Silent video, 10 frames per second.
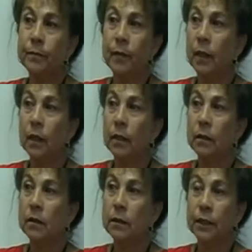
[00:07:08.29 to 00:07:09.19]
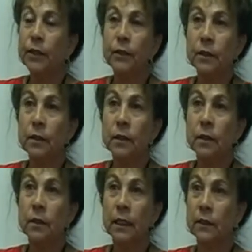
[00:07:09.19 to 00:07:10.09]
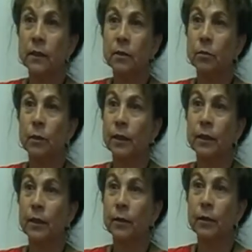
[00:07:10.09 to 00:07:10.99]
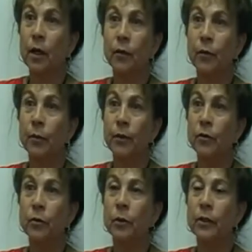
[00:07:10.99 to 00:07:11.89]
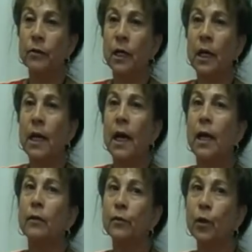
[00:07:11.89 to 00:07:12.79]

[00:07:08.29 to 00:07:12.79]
years. That's what their contribution was. And of course,